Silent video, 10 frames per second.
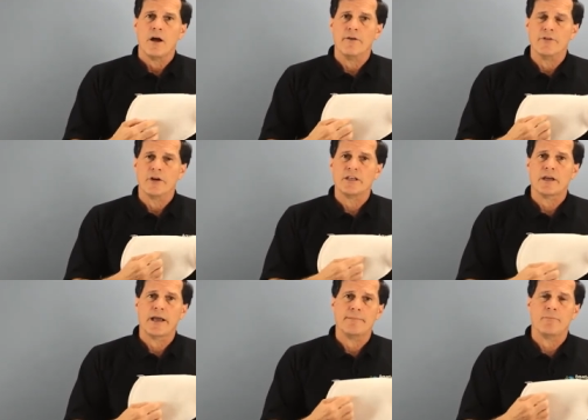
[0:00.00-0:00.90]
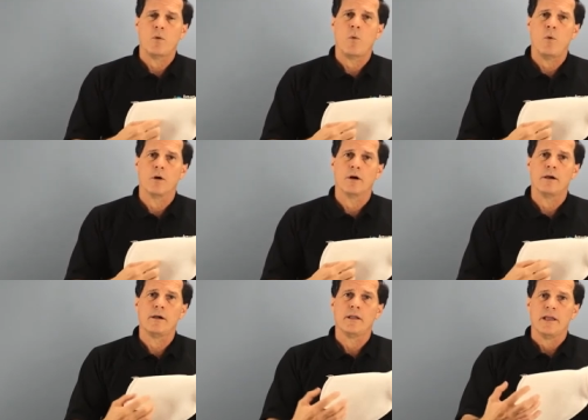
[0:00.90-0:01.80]
a very tight
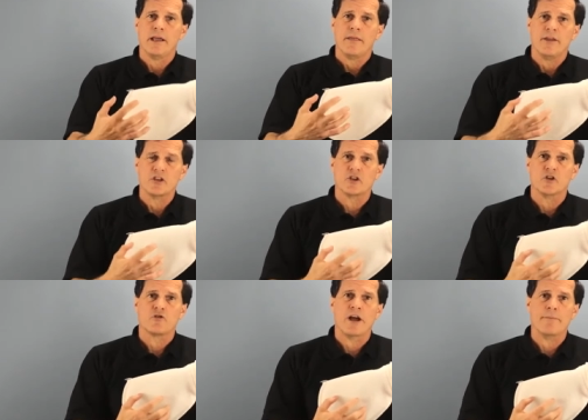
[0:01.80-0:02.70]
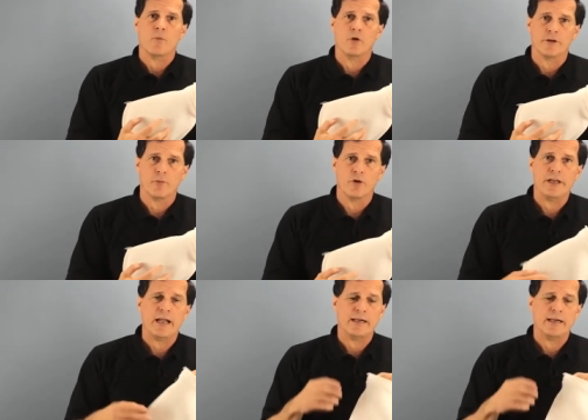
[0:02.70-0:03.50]
pore, then it's gonna trap more debris.